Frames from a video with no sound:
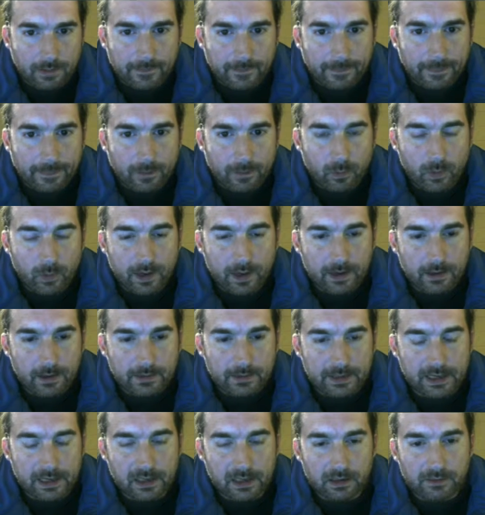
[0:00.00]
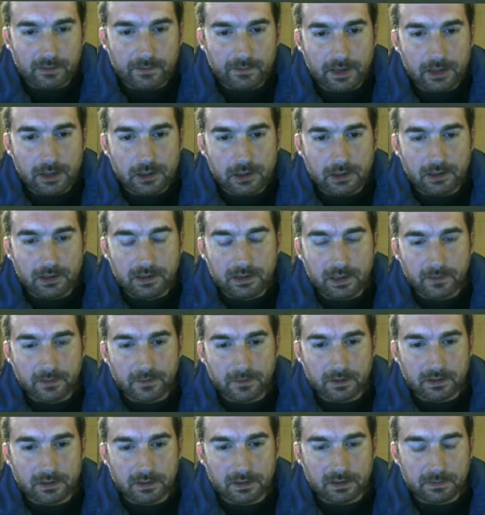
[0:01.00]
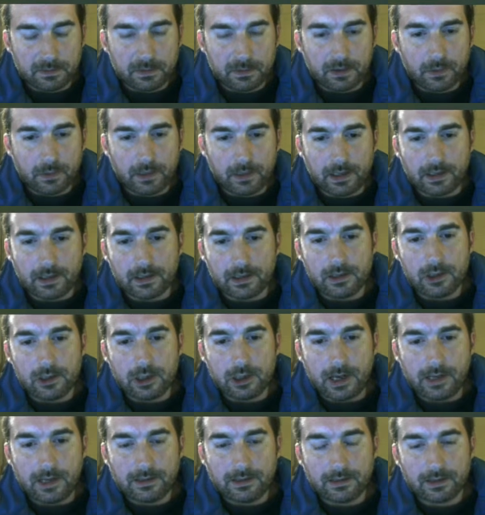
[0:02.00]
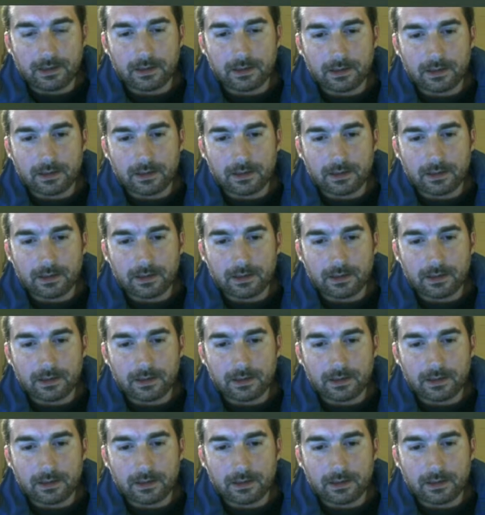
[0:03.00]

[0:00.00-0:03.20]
where the elevation differences between adjacent